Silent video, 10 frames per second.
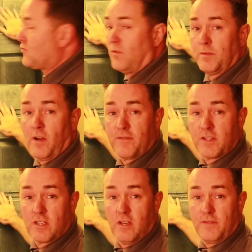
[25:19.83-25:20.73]
rubbed off the
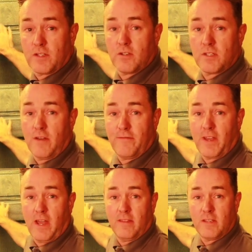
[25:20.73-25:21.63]
surface, because don't
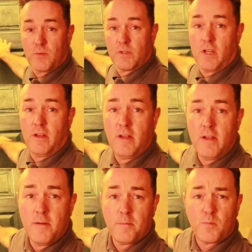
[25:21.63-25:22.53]
forget, this was a,
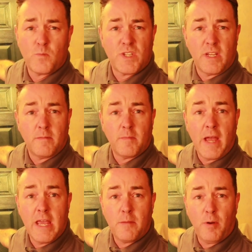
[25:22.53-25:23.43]
was it
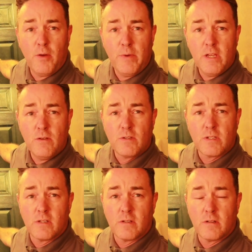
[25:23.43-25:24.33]
Hague Blue we used
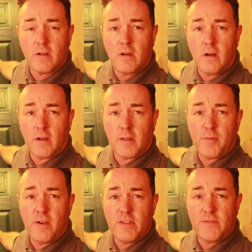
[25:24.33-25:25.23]
on a
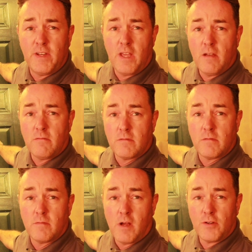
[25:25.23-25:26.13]
previous video
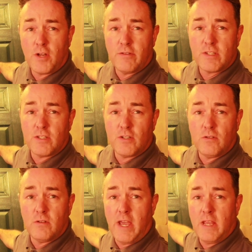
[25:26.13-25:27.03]
on Doris the
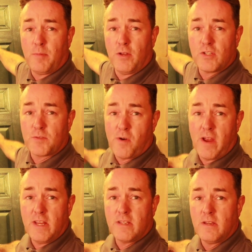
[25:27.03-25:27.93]
Door? Hague Blue
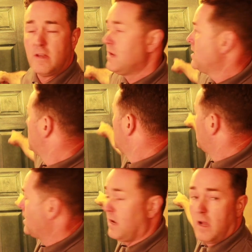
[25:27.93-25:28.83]
sprayed.
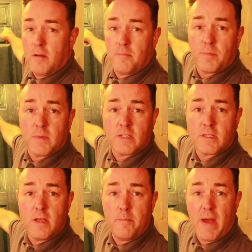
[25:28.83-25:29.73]
Uh, there's
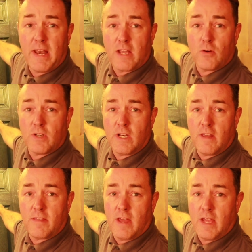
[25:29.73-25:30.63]
the bed eck
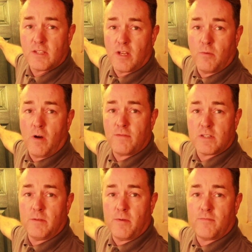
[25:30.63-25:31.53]
underneath there, so
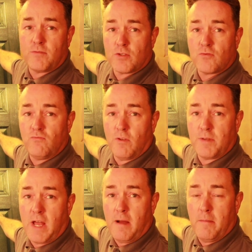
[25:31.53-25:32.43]
obviously we've just rubbed
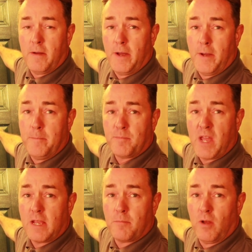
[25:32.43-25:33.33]
that um,
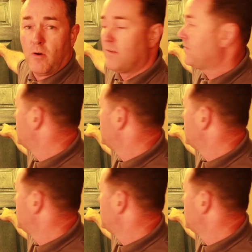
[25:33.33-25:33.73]
Hague Blue off